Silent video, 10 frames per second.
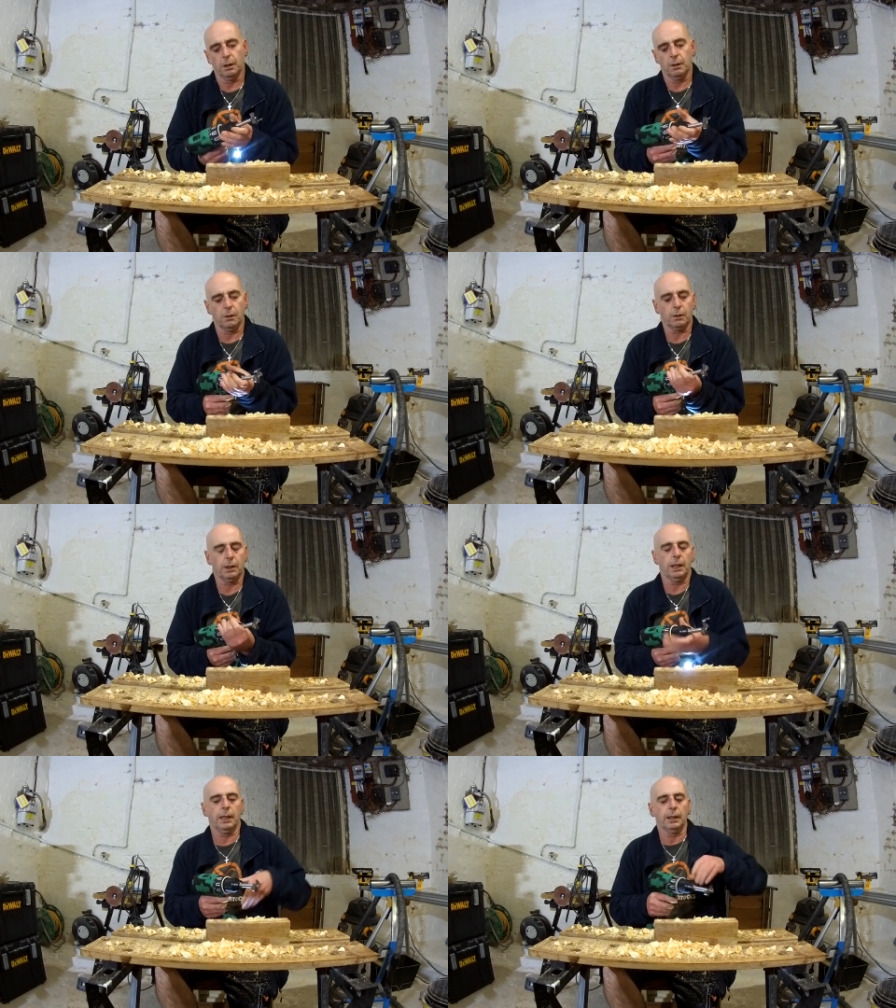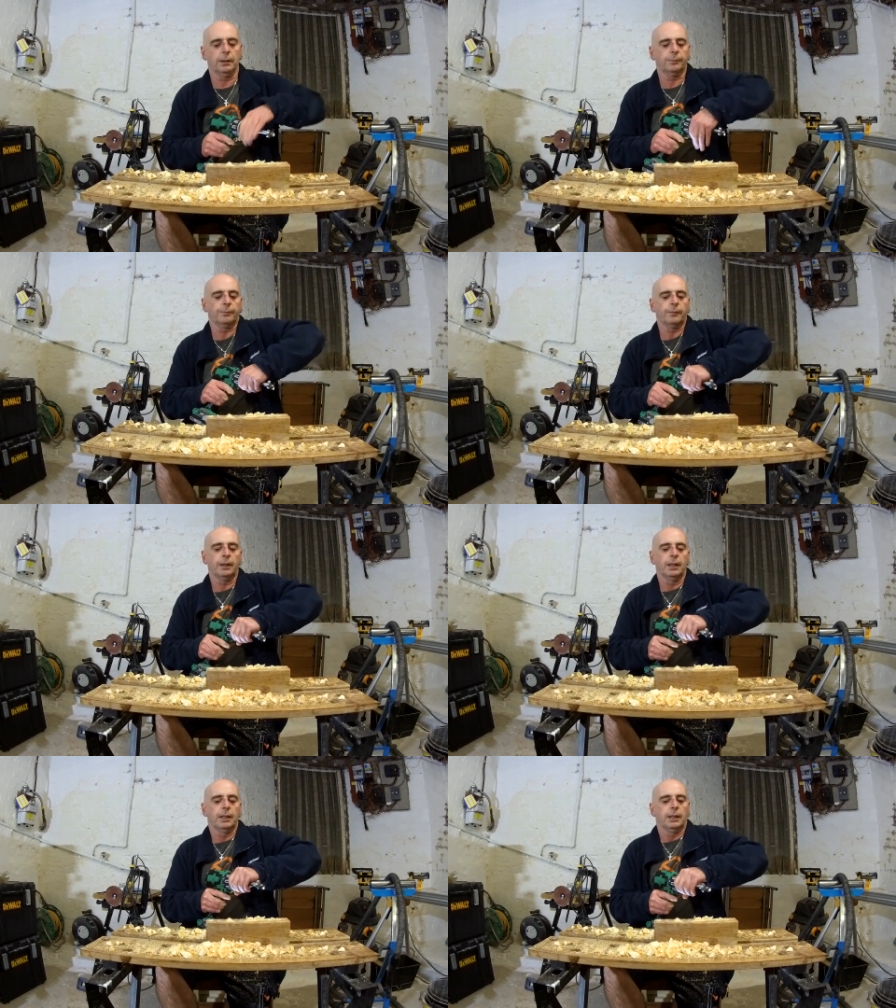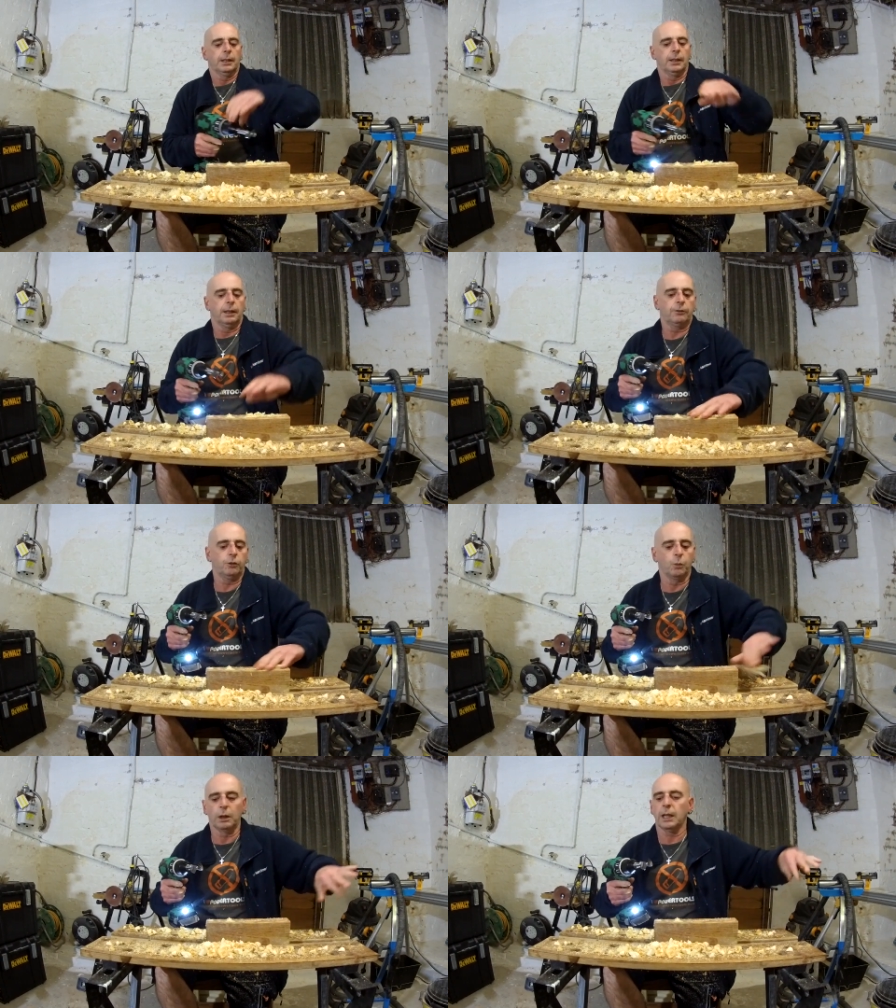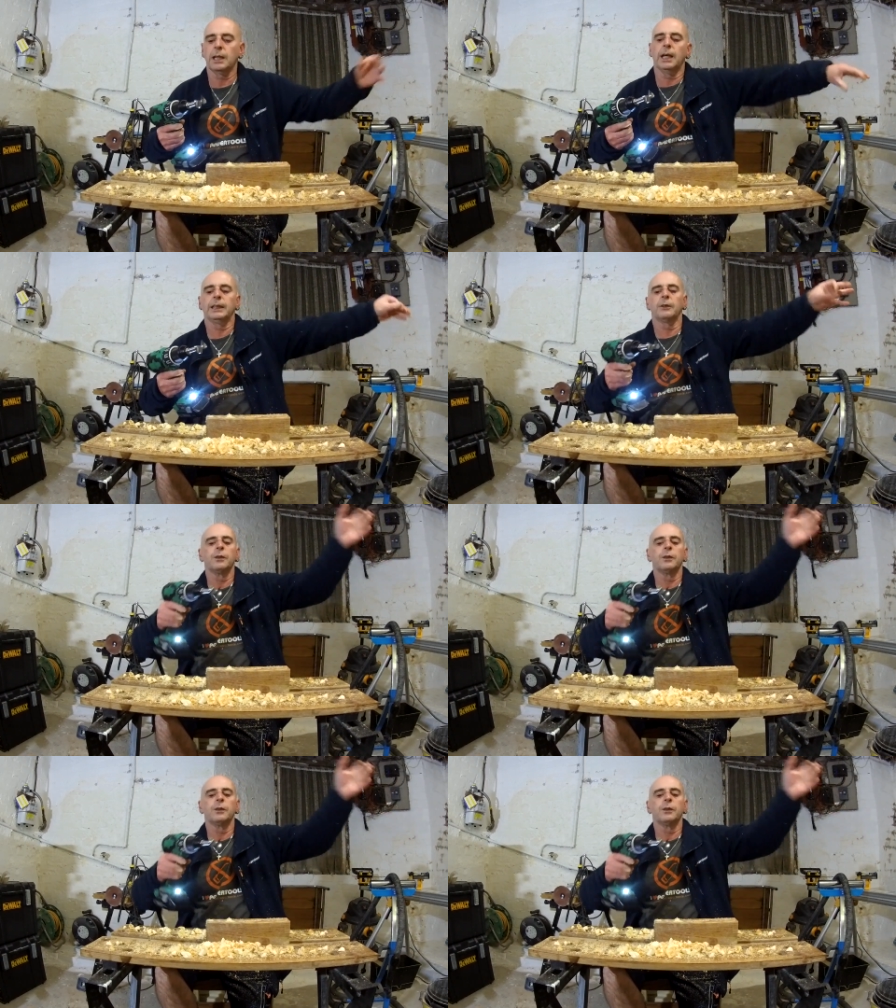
Okay, this is one I kind of